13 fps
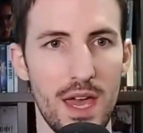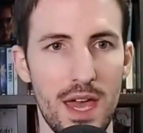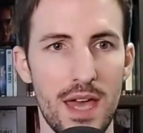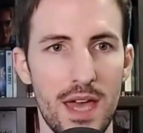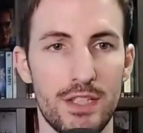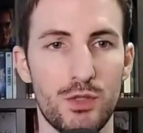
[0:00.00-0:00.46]

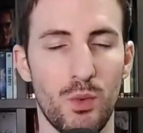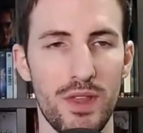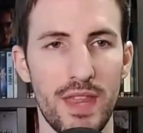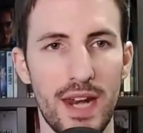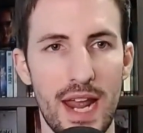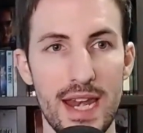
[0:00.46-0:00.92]
And it's
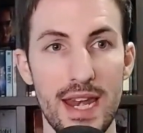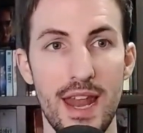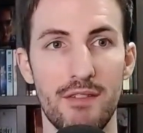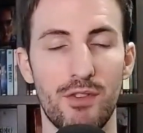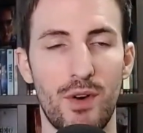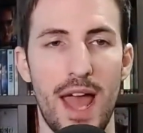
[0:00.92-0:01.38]
one that I
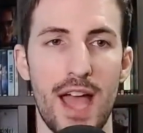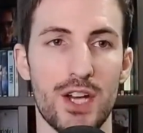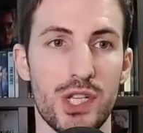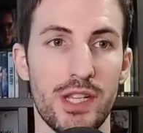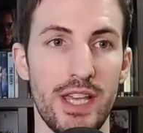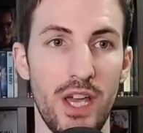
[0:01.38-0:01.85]
never
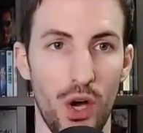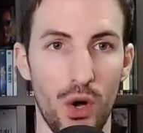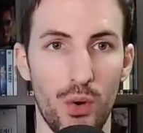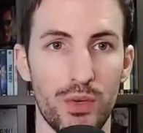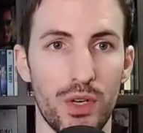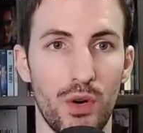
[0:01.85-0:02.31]
actually
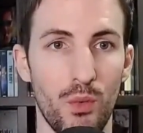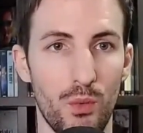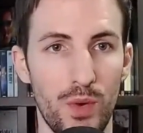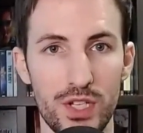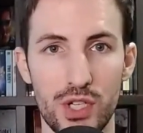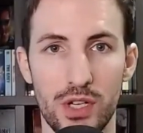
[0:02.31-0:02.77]
owned
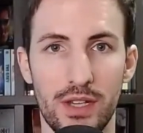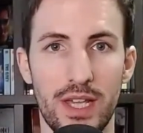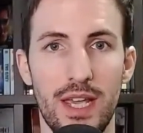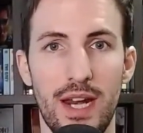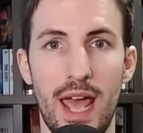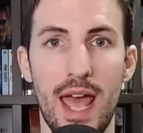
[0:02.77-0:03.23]

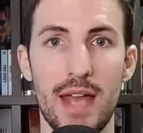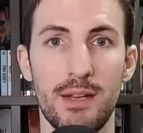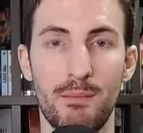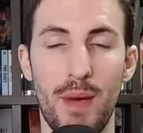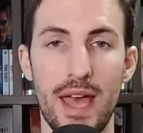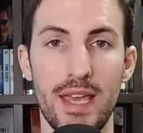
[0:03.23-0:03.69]
originally, and I
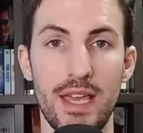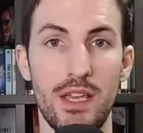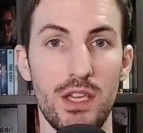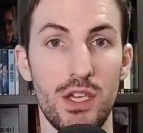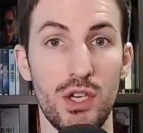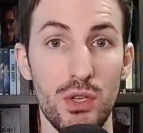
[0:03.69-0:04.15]
had to buy
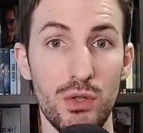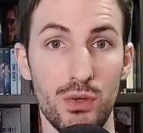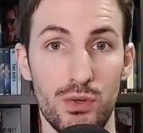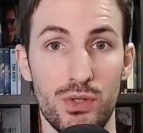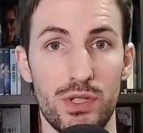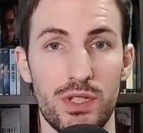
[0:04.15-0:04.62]
it
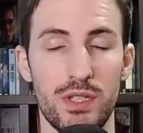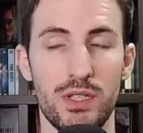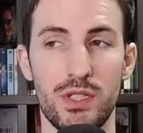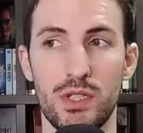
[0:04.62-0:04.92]
used.